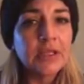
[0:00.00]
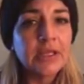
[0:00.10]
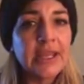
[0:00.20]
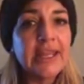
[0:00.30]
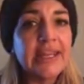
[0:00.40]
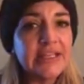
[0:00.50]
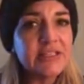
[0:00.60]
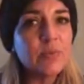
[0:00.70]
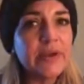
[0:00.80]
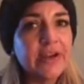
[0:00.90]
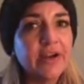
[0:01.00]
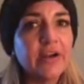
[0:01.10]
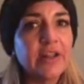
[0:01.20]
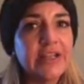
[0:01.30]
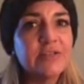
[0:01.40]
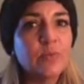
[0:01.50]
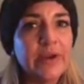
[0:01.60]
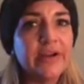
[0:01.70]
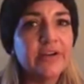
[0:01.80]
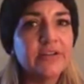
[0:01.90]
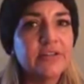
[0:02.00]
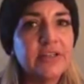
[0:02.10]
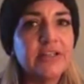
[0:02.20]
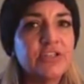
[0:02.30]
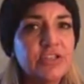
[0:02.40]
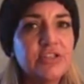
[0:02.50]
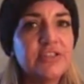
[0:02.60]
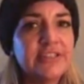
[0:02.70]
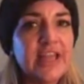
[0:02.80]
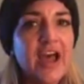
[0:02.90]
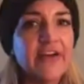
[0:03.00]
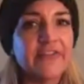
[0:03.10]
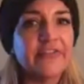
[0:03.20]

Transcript: It is weird. It's weird stuff.